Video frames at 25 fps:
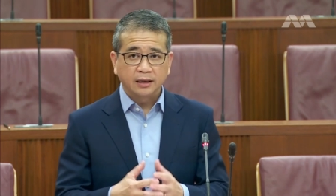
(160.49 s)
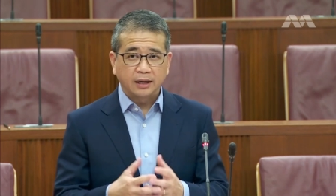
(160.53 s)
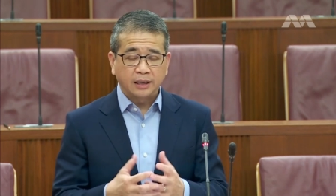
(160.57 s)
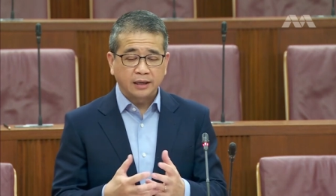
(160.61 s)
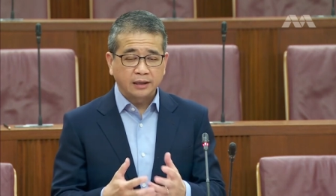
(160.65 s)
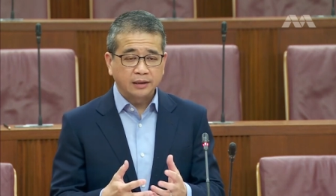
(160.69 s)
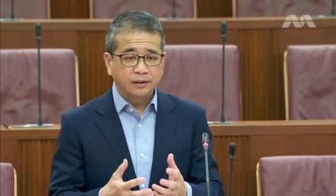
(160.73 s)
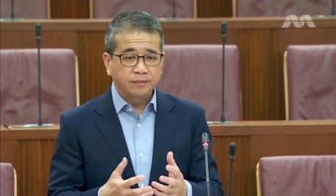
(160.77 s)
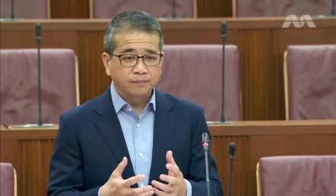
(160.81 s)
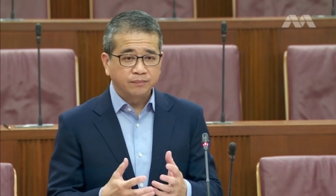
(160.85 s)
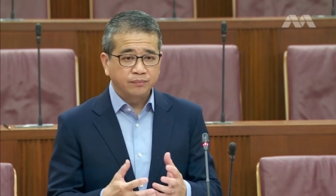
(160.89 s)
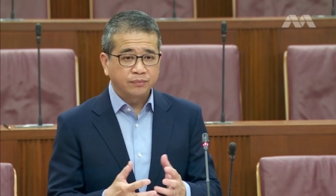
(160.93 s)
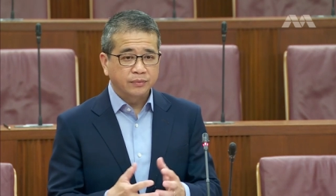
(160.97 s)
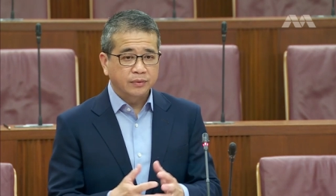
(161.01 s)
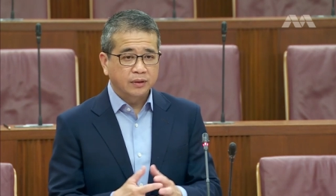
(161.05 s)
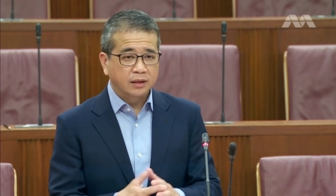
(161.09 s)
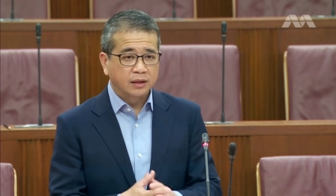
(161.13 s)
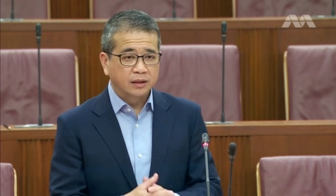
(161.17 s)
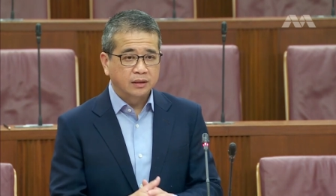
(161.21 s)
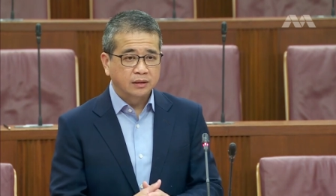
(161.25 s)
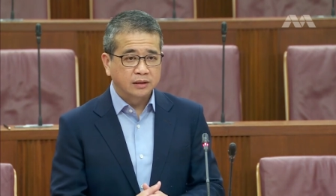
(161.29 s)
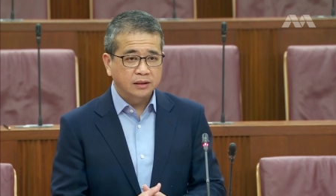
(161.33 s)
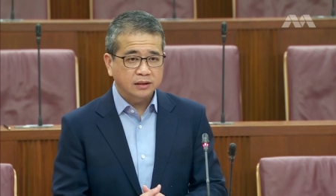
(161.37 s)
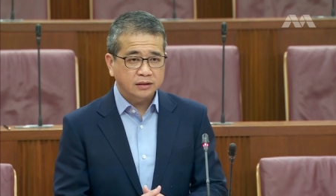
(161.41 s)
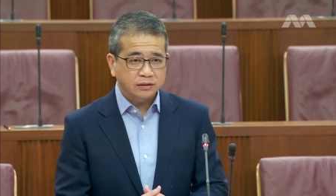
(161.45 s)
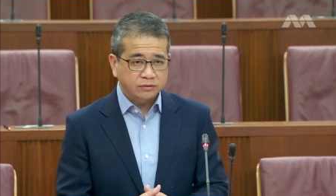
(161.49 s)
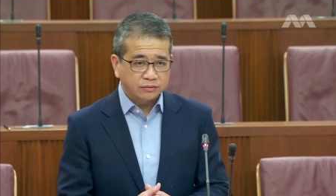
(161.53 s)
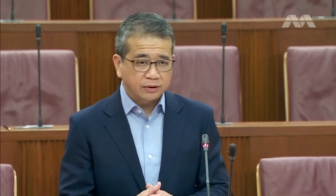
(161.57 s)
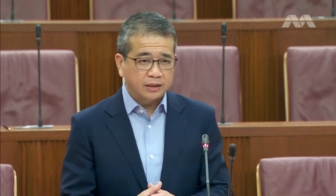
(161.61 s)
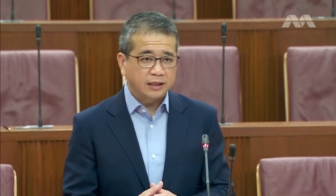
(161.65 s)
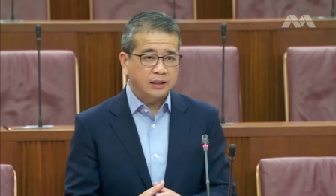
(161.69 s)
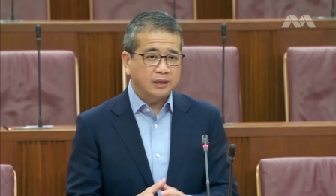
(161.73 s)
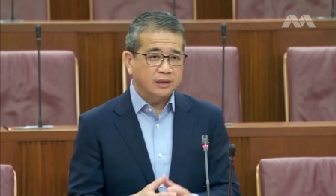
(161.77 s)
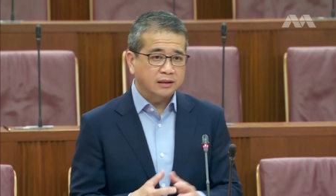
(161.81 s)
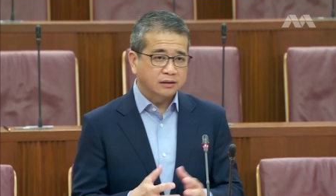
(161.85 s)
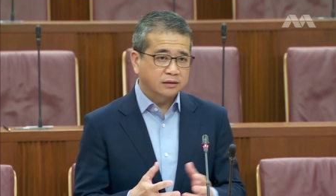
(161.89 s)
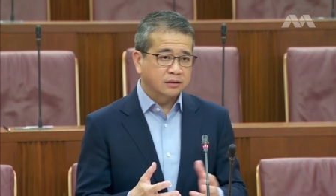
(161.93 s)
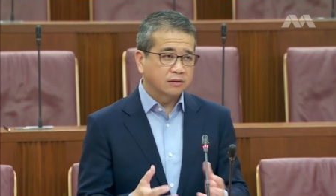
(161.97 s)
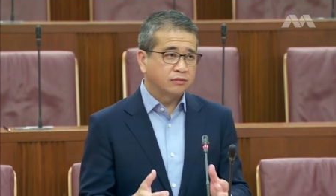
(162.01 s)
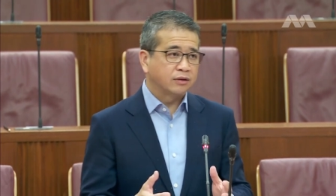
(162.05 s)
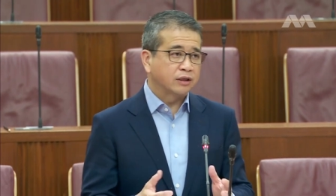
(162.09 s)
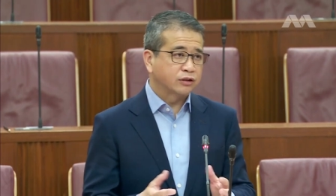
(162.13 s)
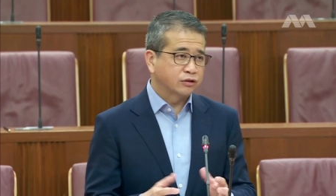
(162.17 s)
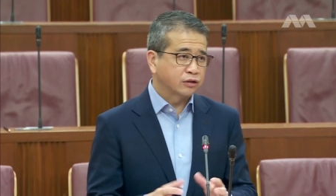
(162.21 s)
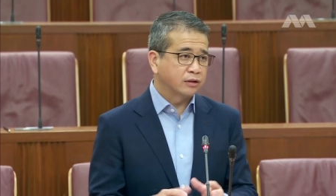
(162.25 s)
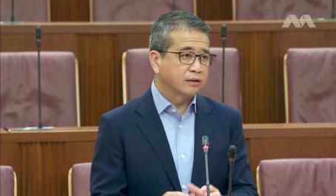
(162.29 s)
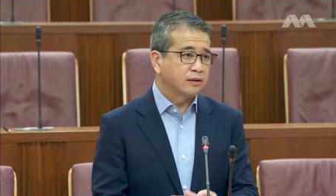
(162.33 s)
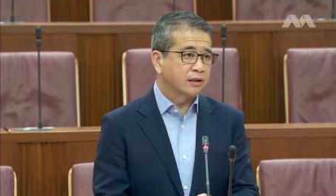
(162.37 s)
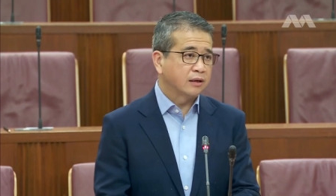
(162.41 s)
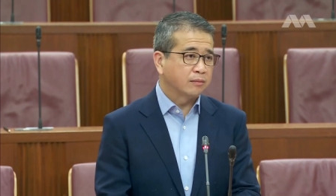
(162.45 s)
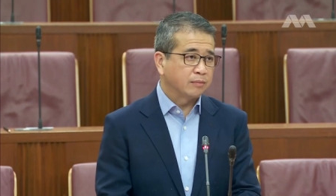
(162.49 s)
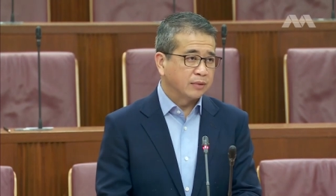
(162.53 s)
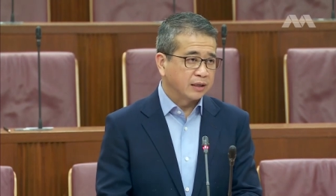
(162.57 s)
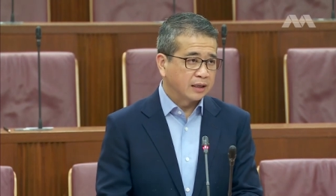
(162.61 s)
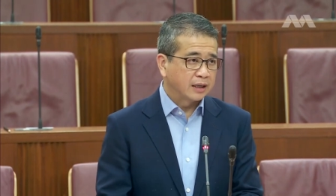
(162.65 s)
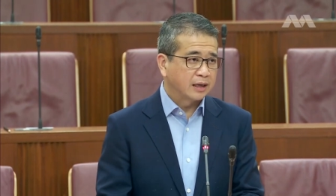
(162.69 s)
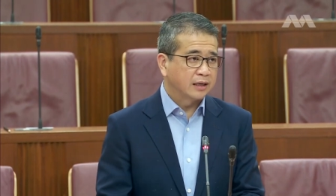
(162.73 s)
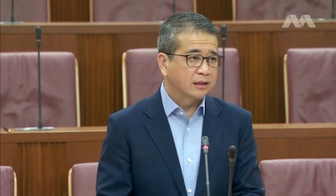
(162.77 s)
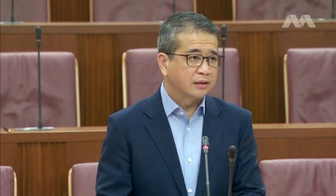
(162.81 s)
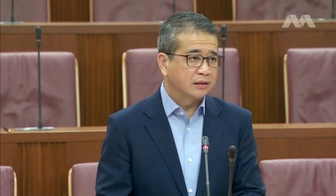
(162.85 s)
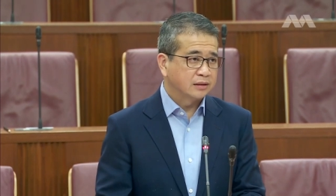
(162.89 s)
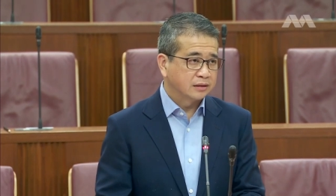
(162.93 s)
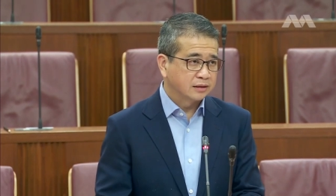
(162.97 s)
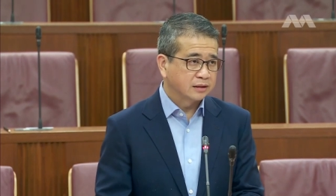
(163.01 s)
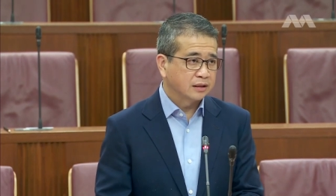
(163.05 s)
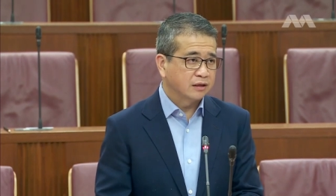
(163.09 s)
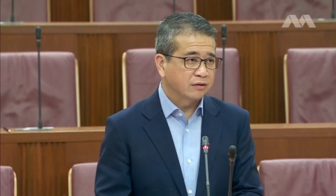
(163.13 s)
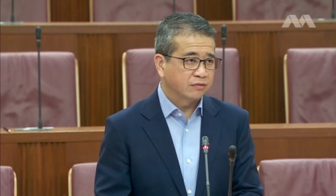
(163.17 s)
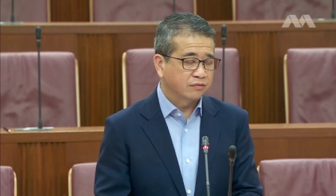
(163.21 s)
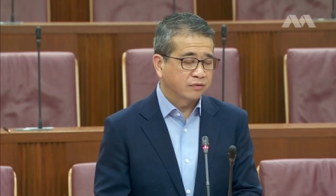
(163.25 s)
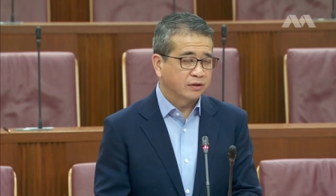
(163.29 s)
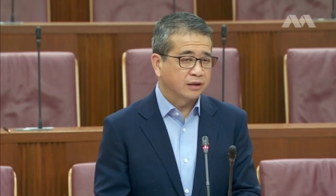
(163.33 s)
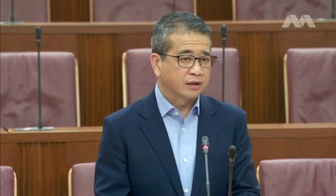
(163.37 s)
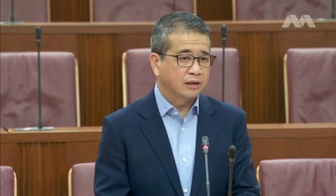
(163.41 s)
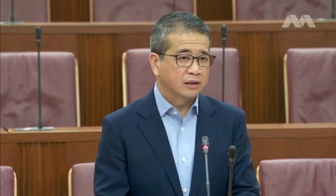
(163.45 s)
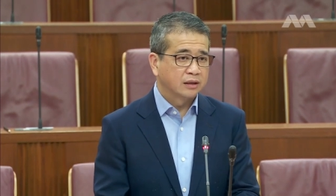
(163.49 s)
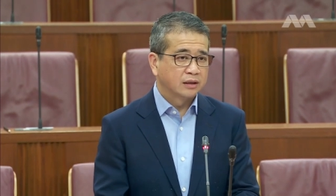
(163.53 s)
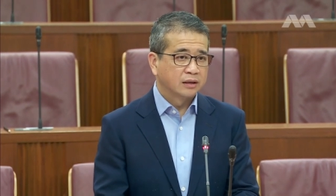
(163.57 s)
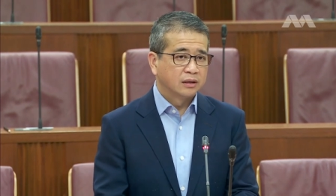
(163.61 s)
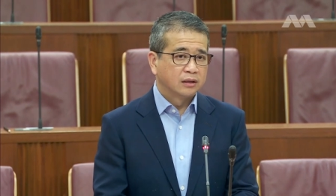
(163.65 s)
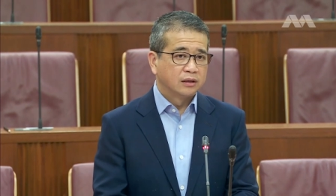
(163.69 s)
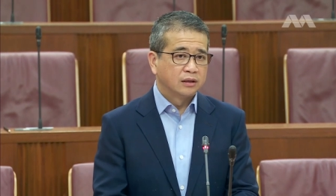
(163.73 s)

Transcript: And this really is the raison d'etre behind the CFA